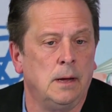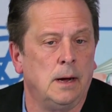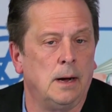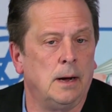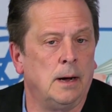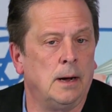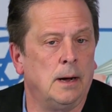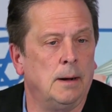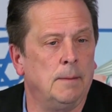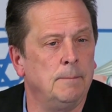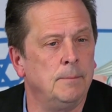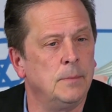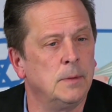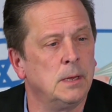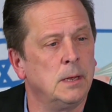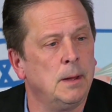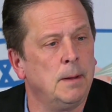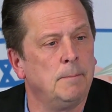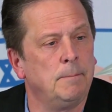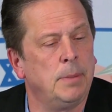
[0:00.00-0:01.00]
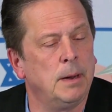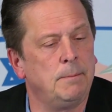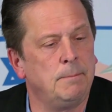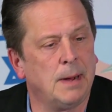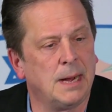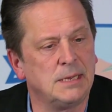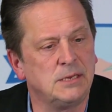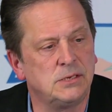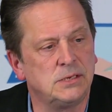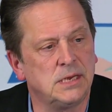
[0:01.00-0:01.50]
But
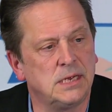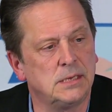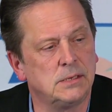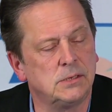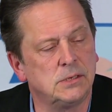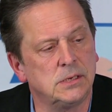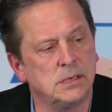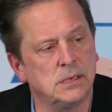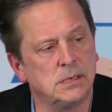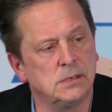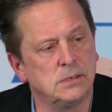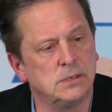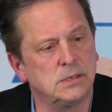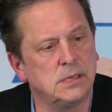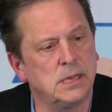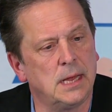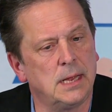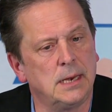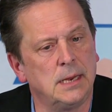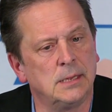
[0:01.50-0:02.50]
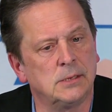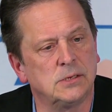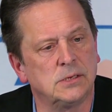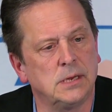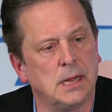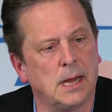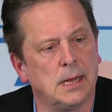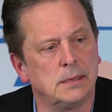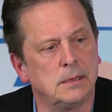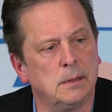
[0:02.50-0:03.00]
my sense is that it's
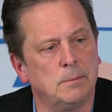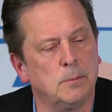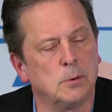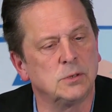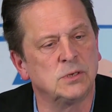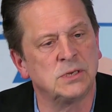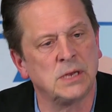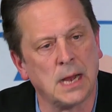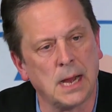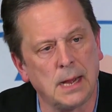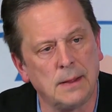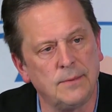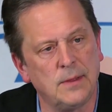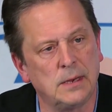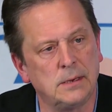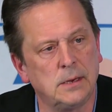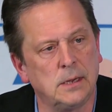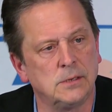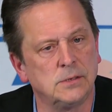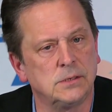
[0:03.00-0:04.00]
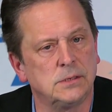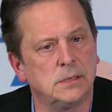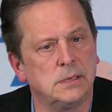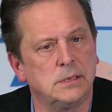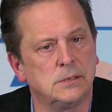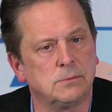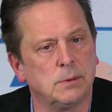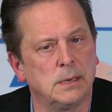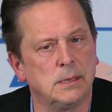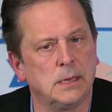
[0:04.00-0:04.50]
not the Mossad that does the
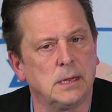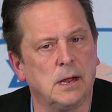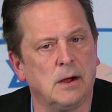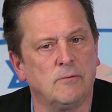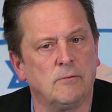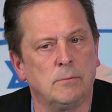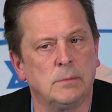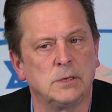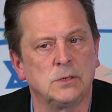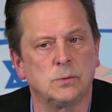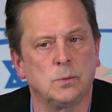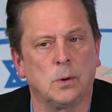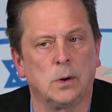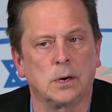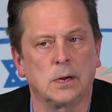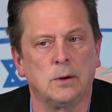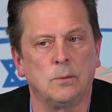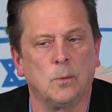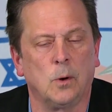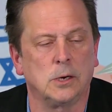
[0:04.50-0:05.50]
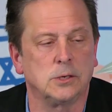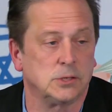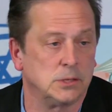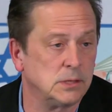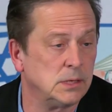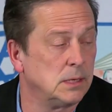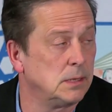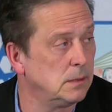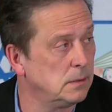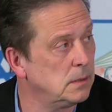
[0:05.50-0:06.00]
Israeli government's work in
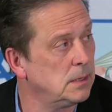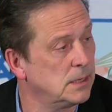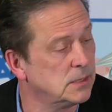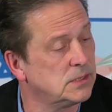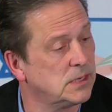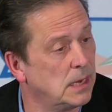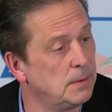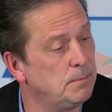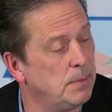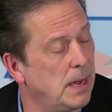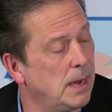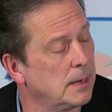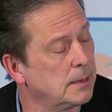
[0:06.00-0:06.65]
Washington, it's AIPAC.